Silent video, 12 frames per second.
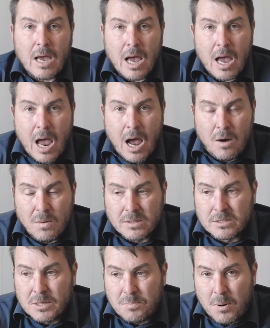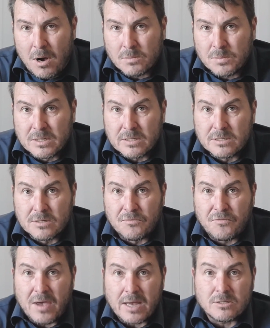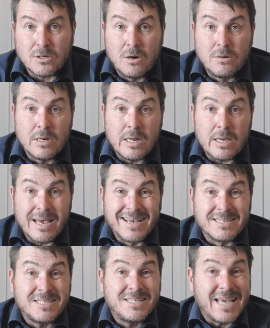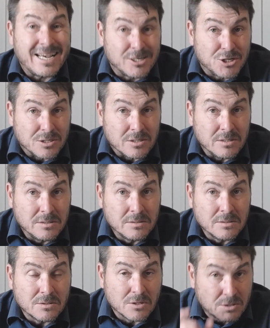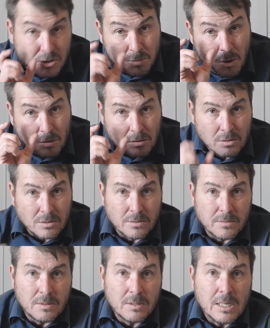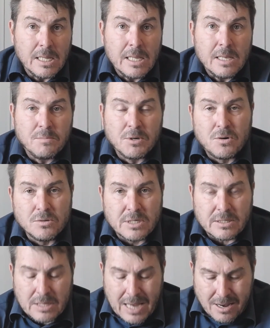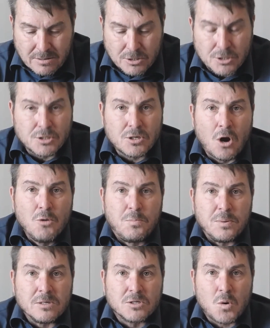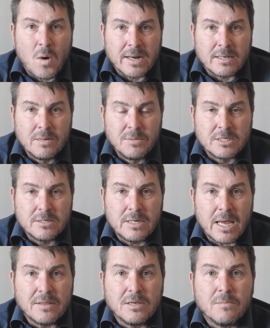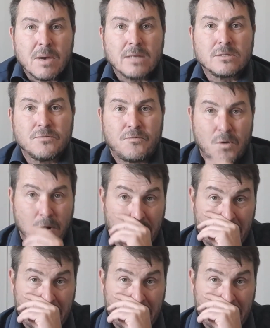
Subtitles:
Our department is in fact only a section, so it's small, because our scope is quite limited and the amount of work